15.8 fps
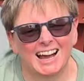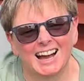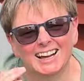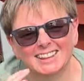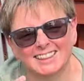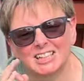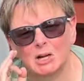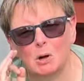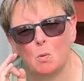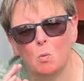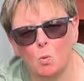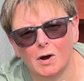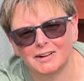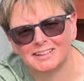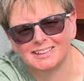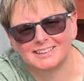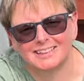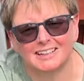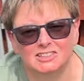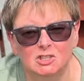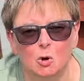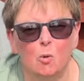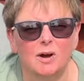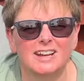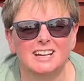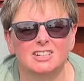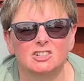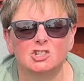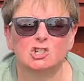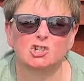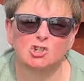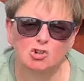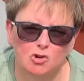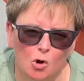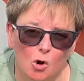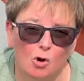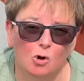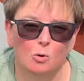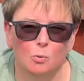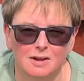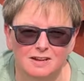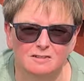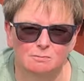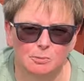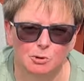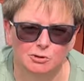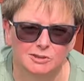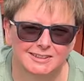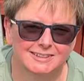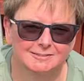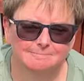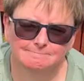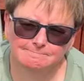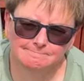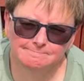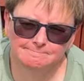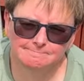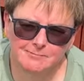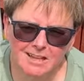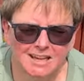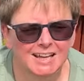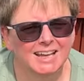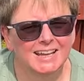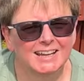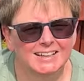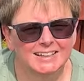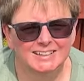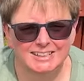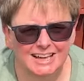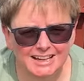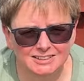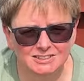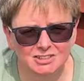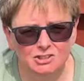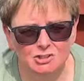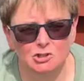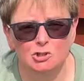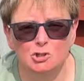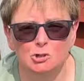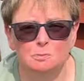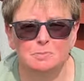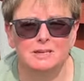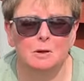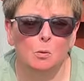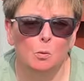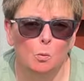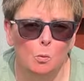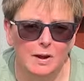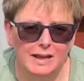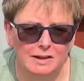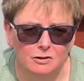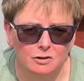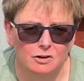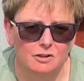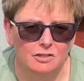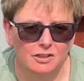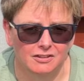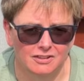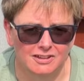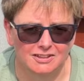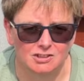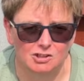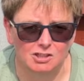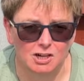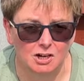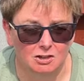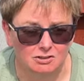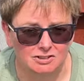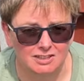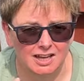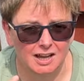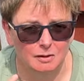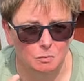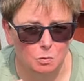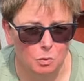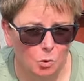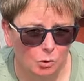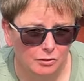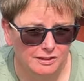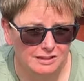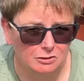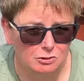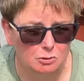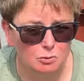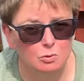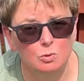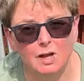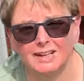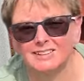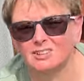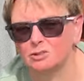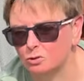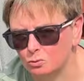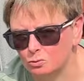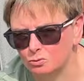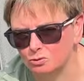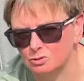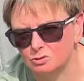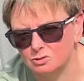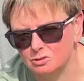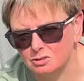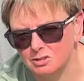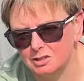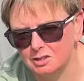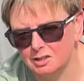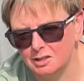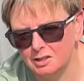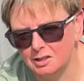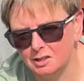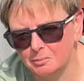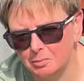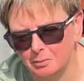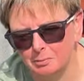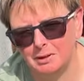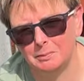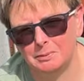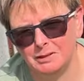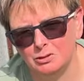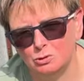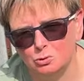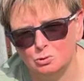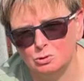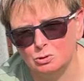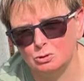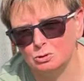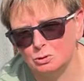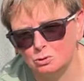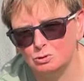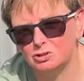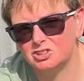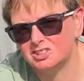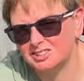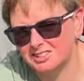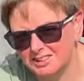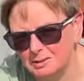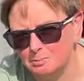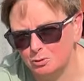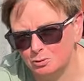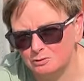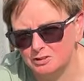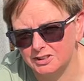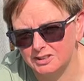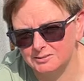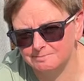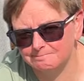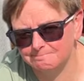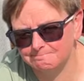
I think worried is quite a strong way of putting it. Yes, you should be aware that they're in your garden and what they do and don't do, but maybe don't lose sleep over it.